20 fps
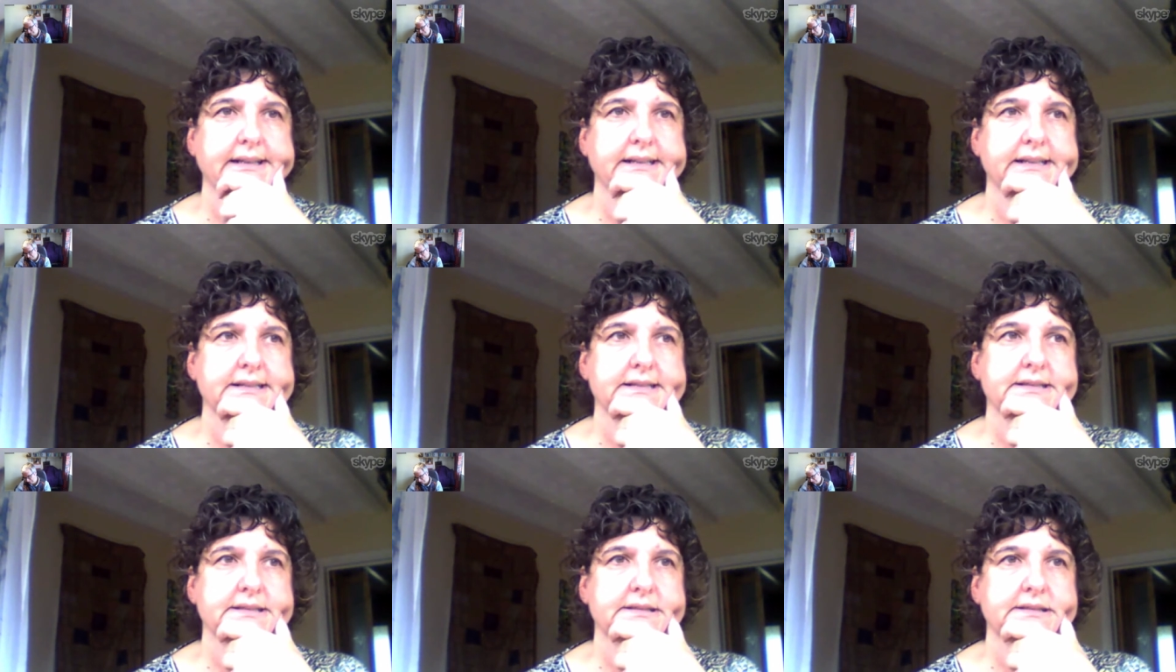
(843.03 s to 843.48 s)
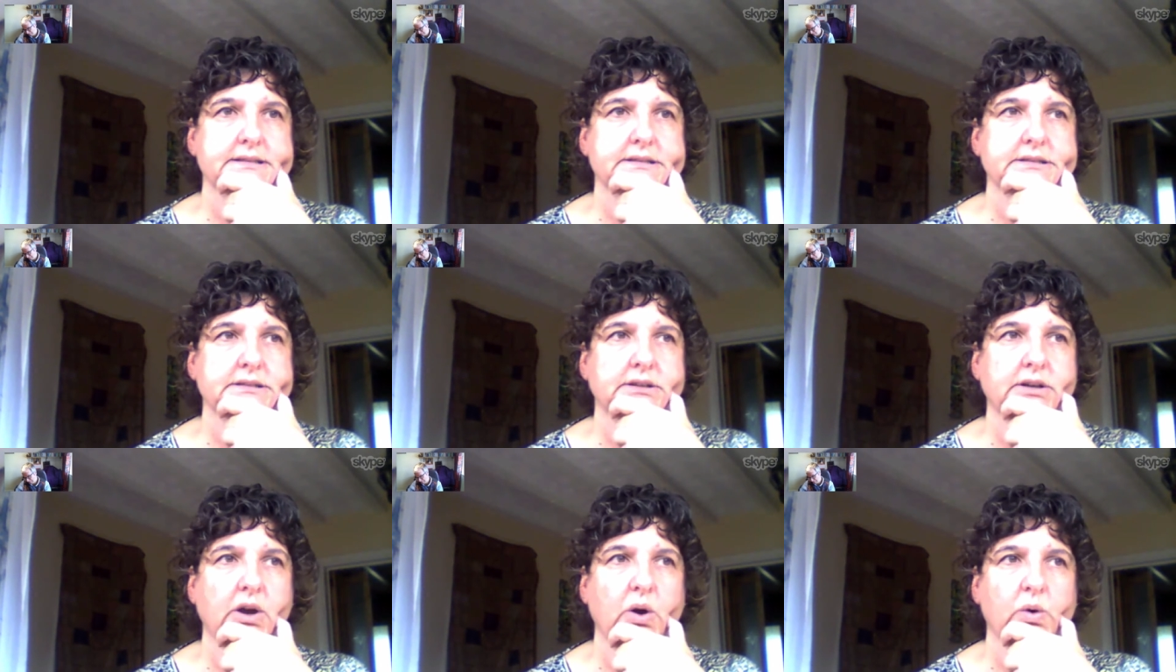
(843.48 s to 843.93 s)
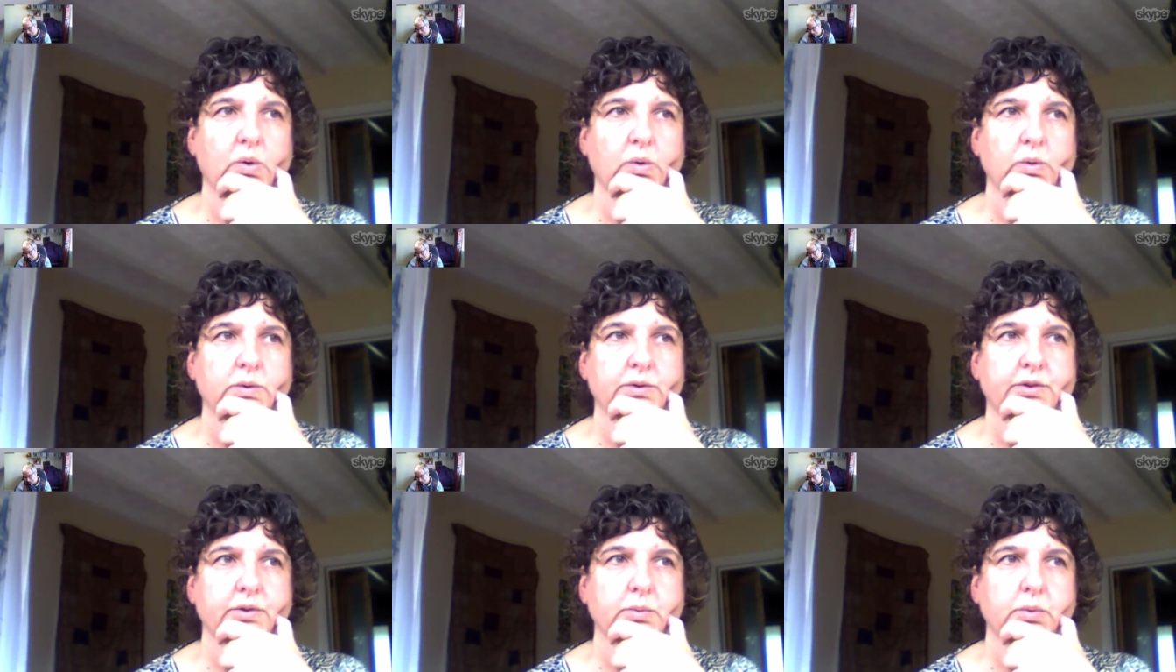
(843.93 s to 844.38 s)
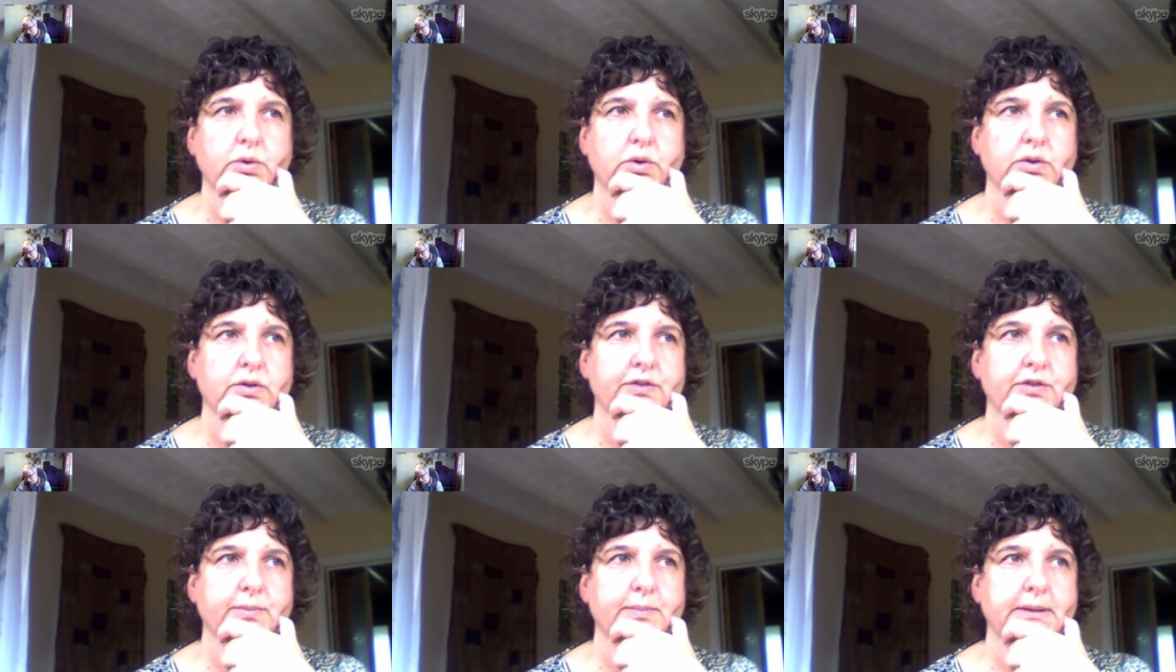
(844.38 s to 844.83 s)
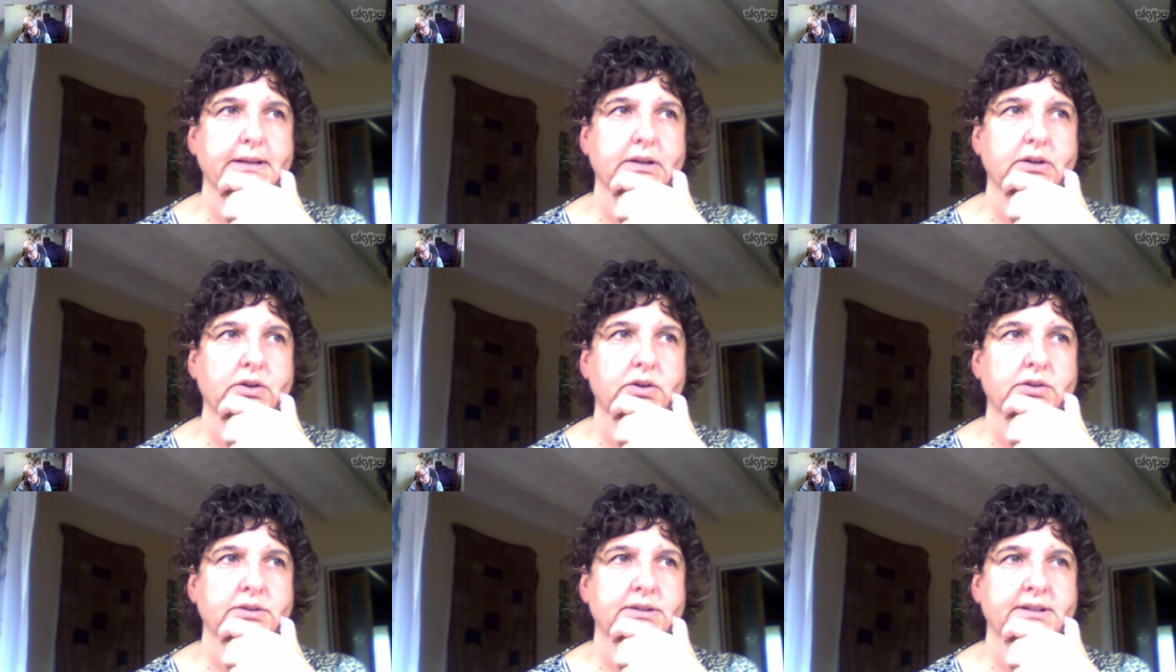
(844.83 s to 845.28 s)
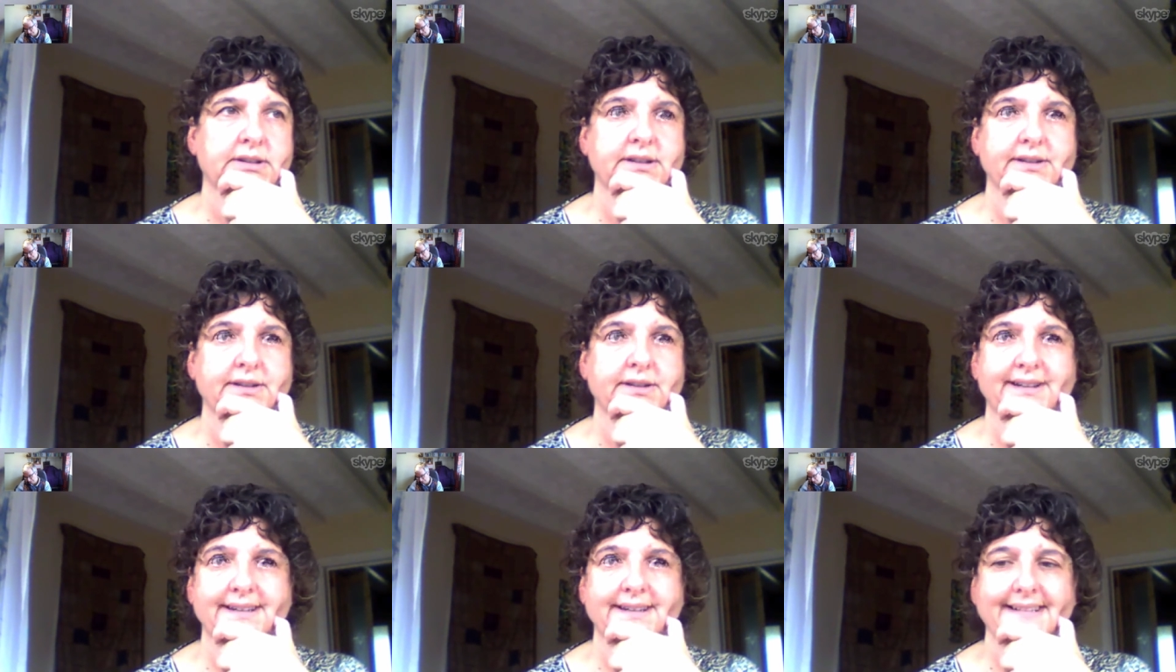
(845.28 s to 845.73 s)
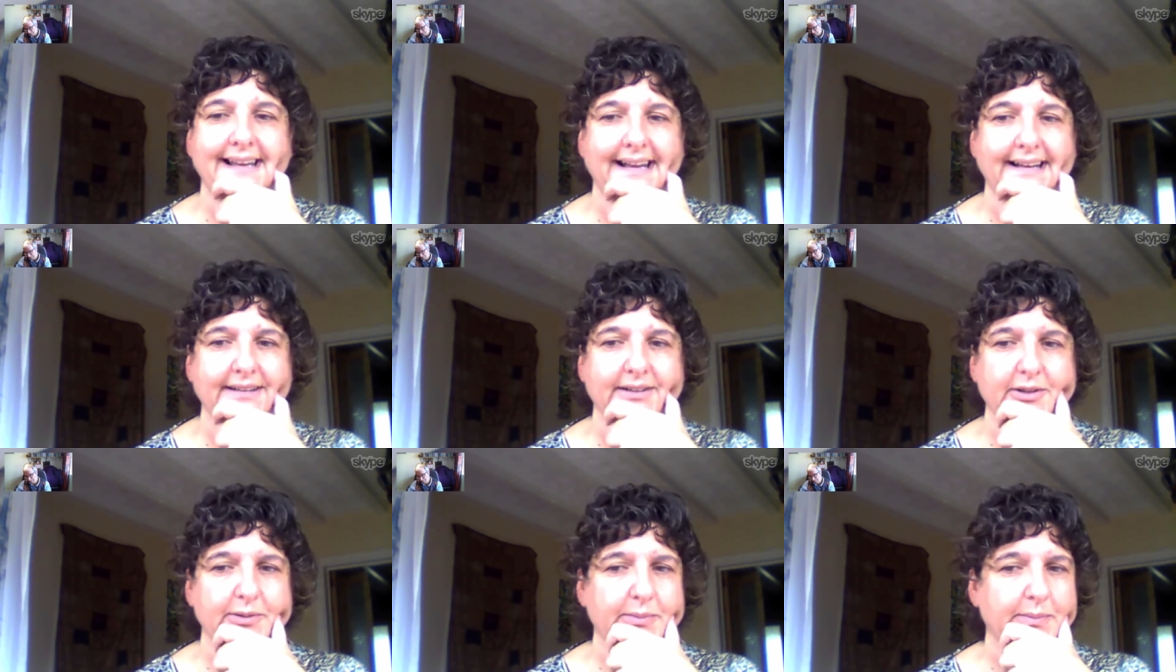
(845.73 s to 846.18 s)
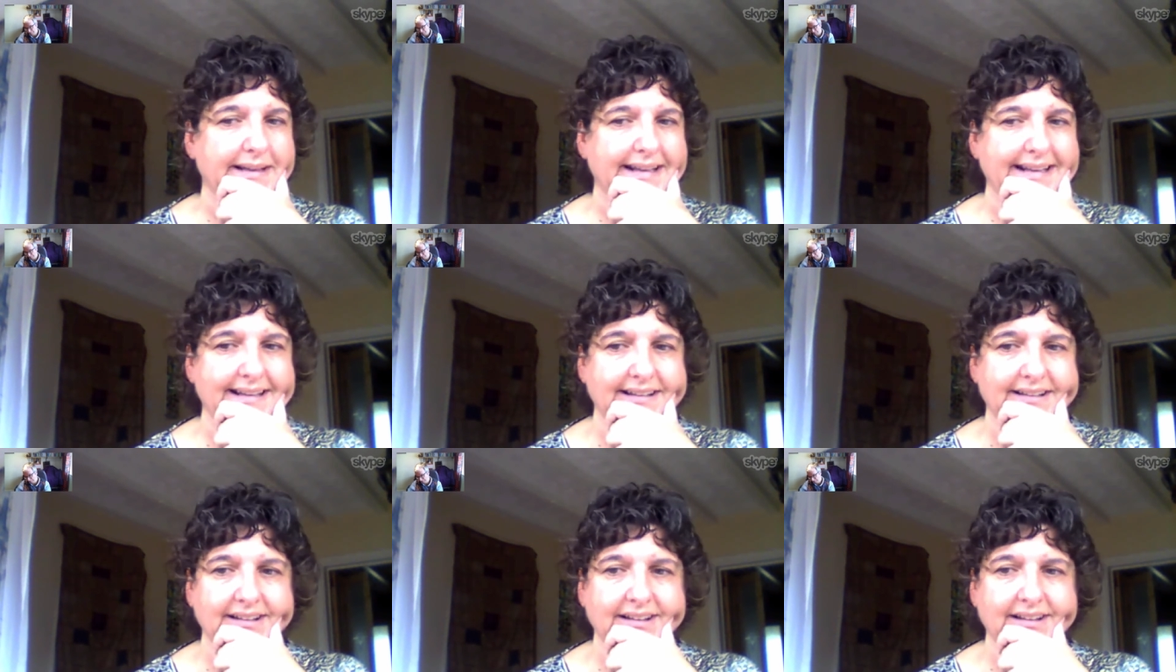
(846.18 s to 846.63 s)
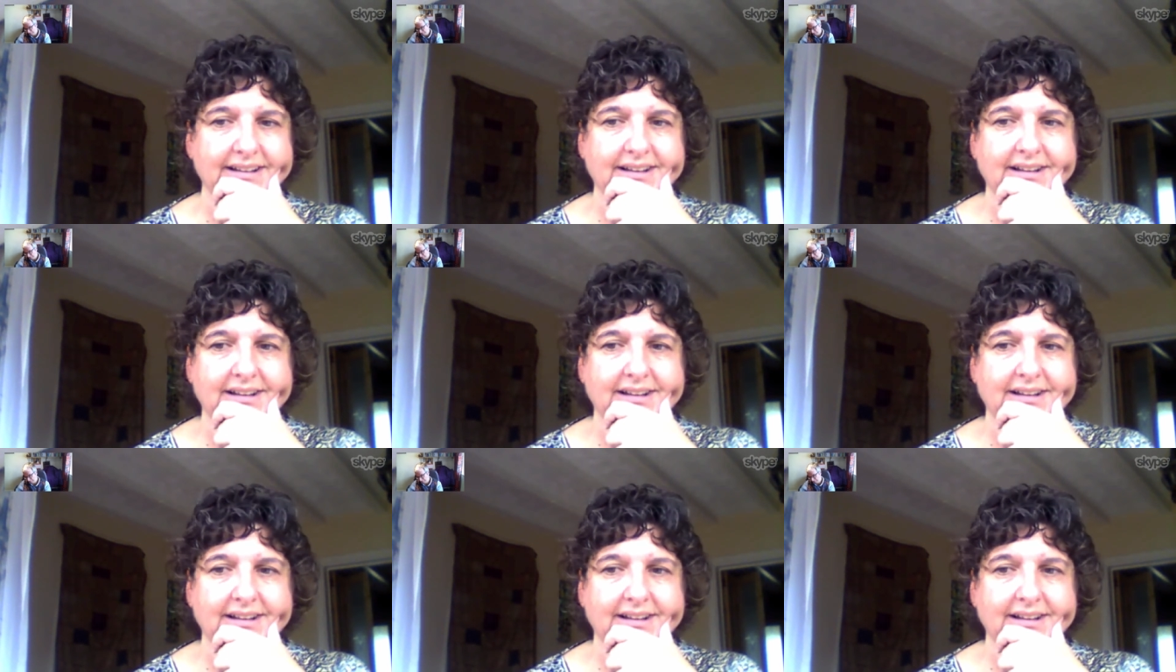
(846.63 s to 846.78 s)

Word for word: is cold towards me or doesn't understand me,